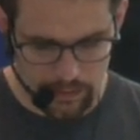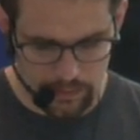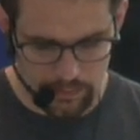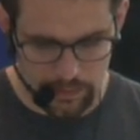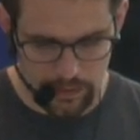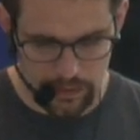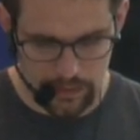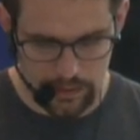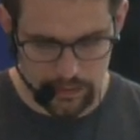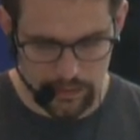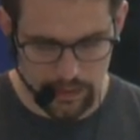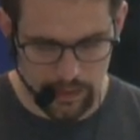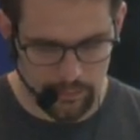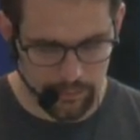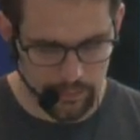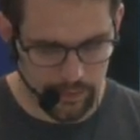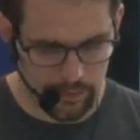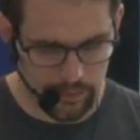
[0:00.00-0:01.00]
Twin
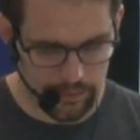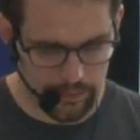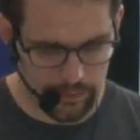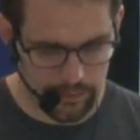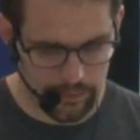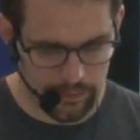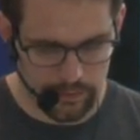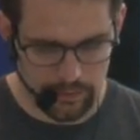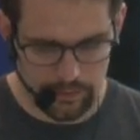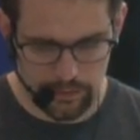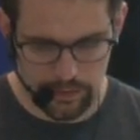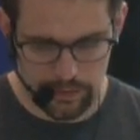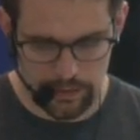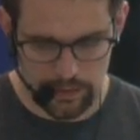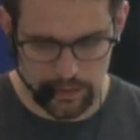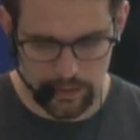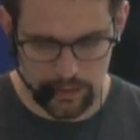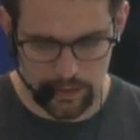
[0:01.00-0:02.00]
examples, twin
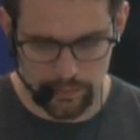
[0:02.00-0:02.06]
data